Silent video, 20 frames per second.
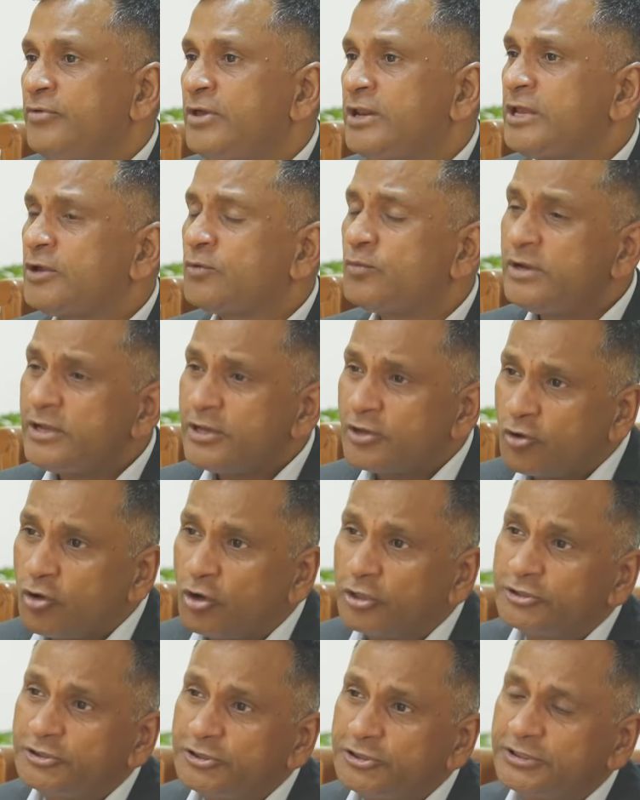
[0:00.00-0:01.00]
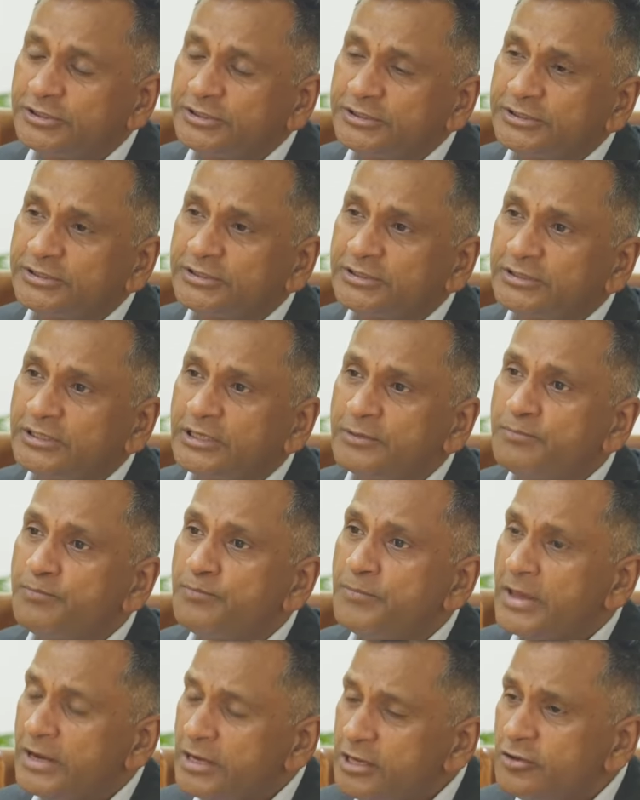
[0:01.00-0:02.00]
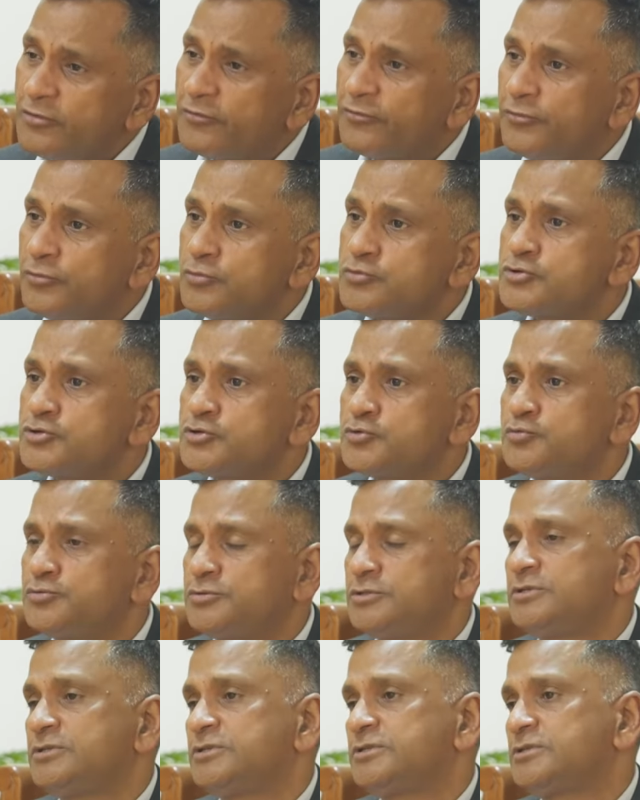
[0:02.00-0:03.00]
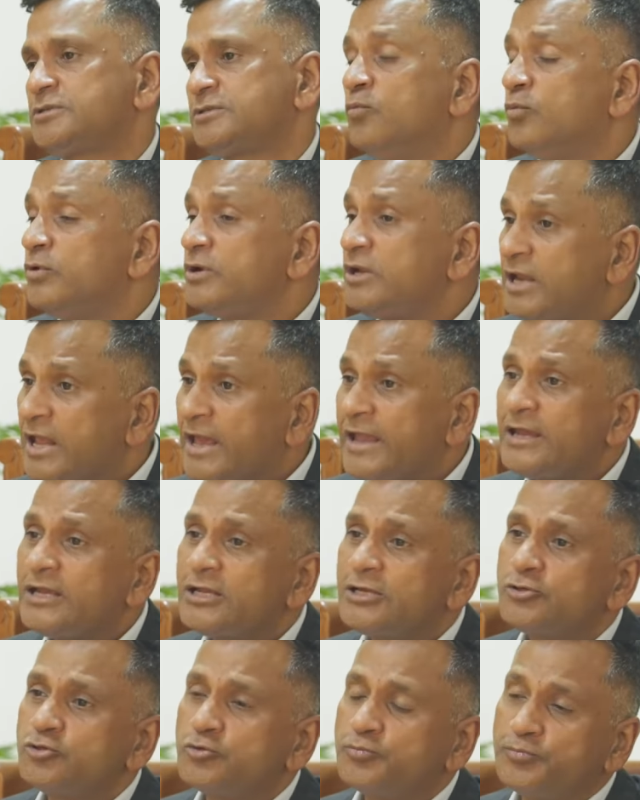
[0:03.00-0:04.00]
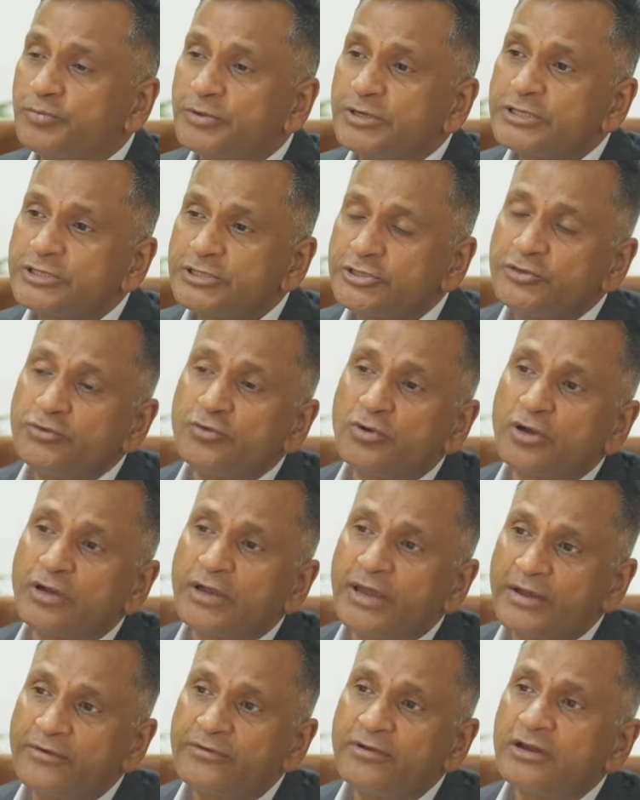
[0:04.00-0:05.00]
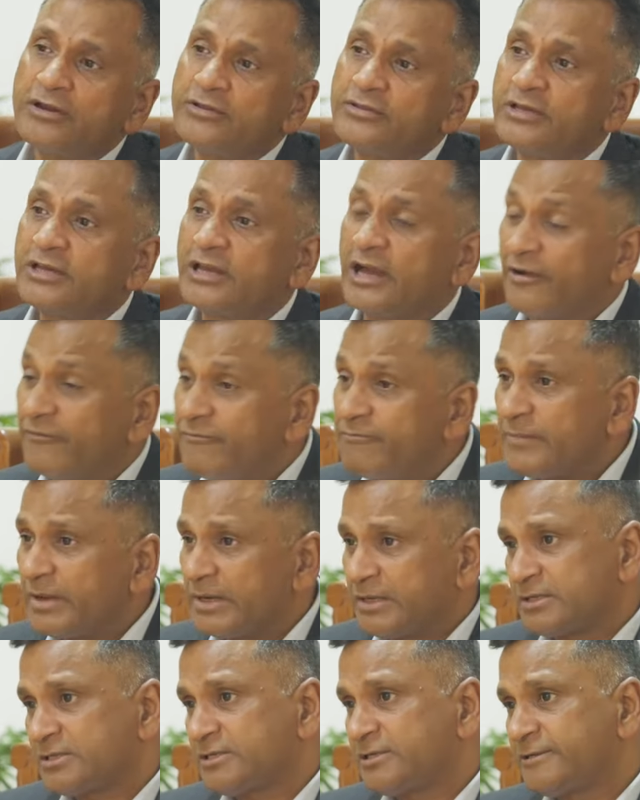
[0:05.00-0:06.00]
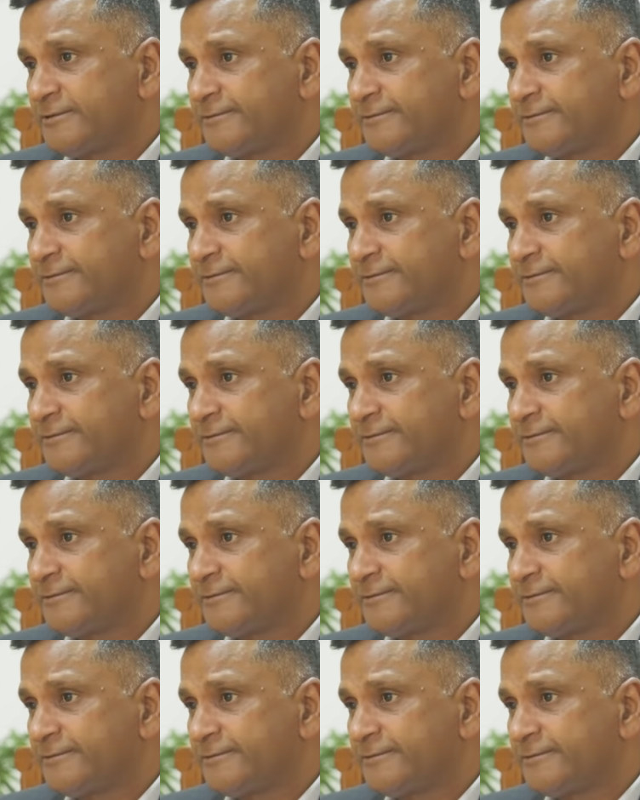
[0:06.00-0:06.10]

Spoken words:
We're equally conscious that many of you students would like to pursue a career in the government.